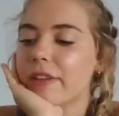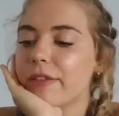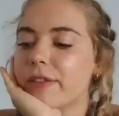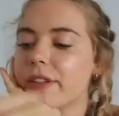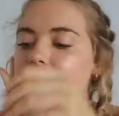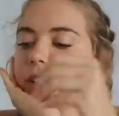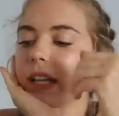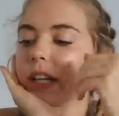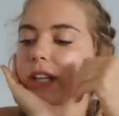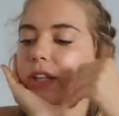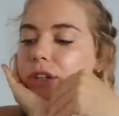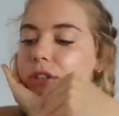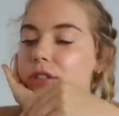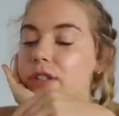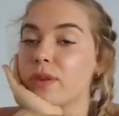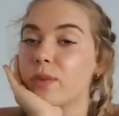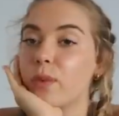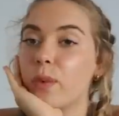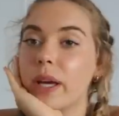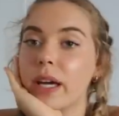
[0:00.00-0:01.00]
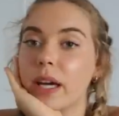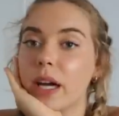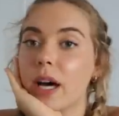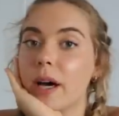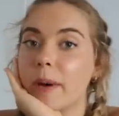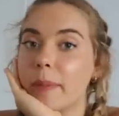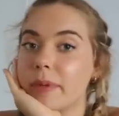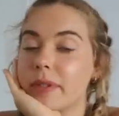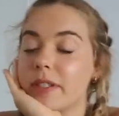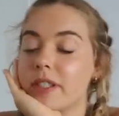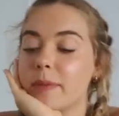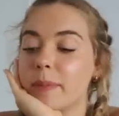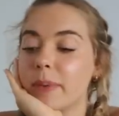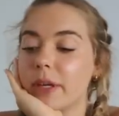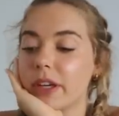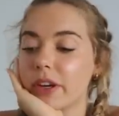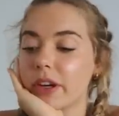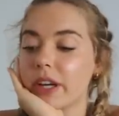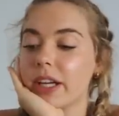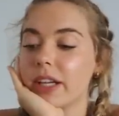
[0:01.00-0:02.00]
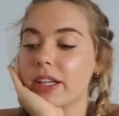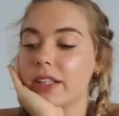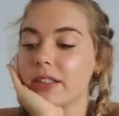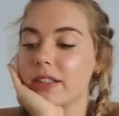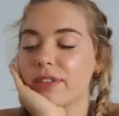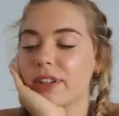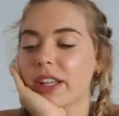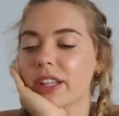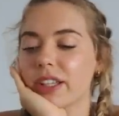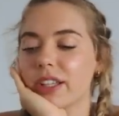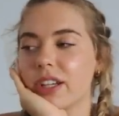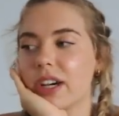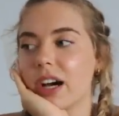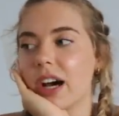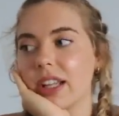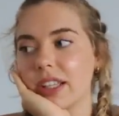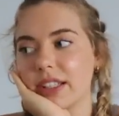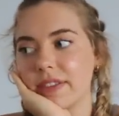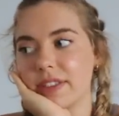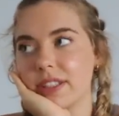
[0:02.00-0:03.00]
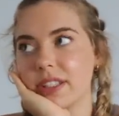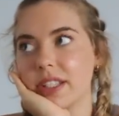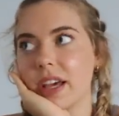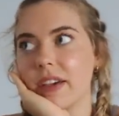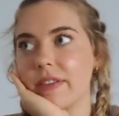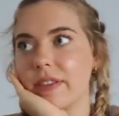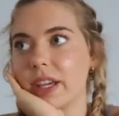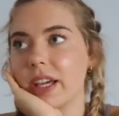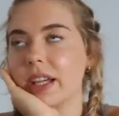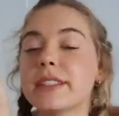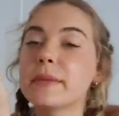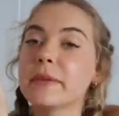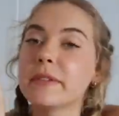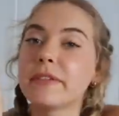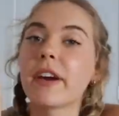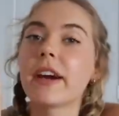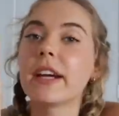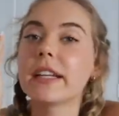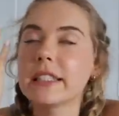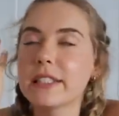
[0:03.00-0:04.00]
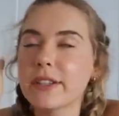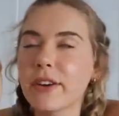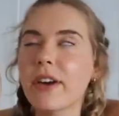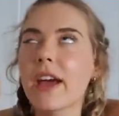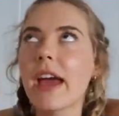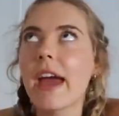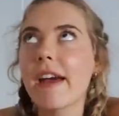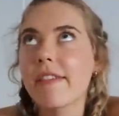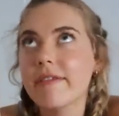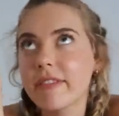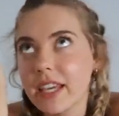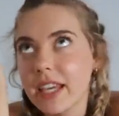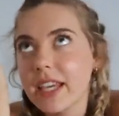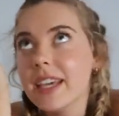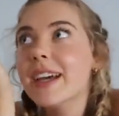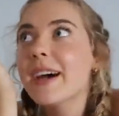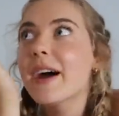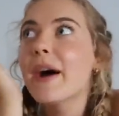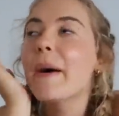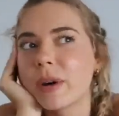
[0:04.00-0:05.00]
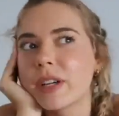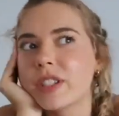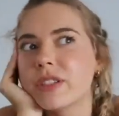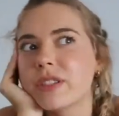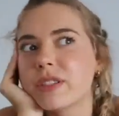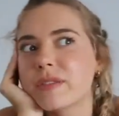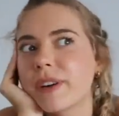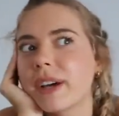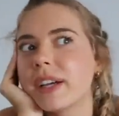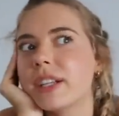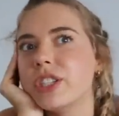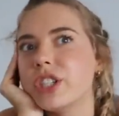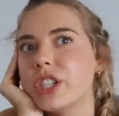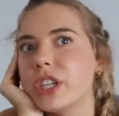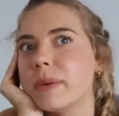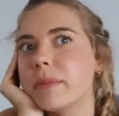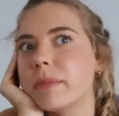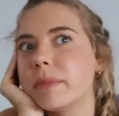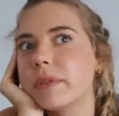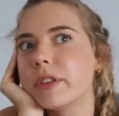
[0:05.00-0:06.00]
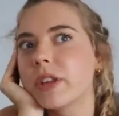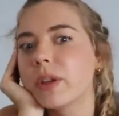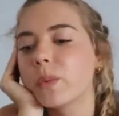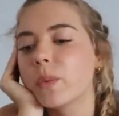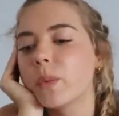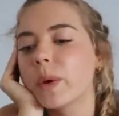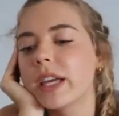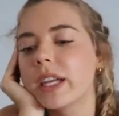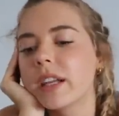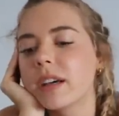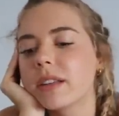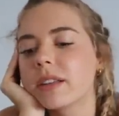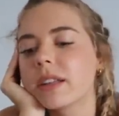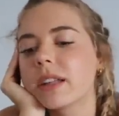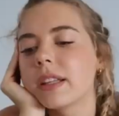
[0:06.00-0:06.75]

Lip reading: feel like usually wake up to period, feel like you can't lift as heavy. To be fair, I didn't go heavy. Always just find gym the week